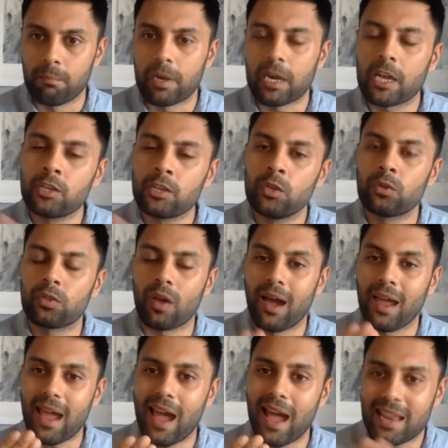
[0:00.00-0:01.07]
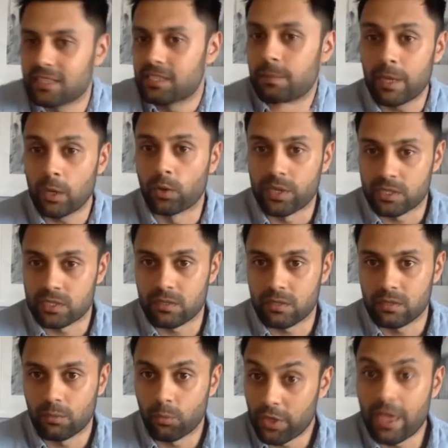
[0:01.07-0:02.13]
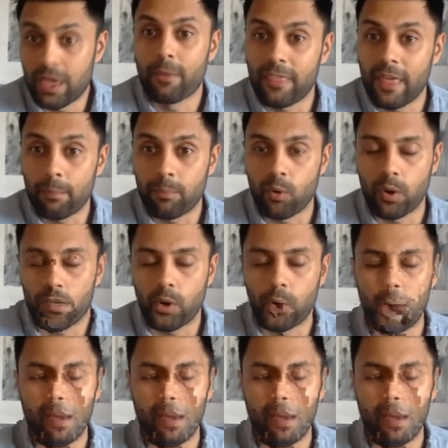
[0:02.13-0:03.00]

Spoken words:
but I knew that I had to be honest with him at that point.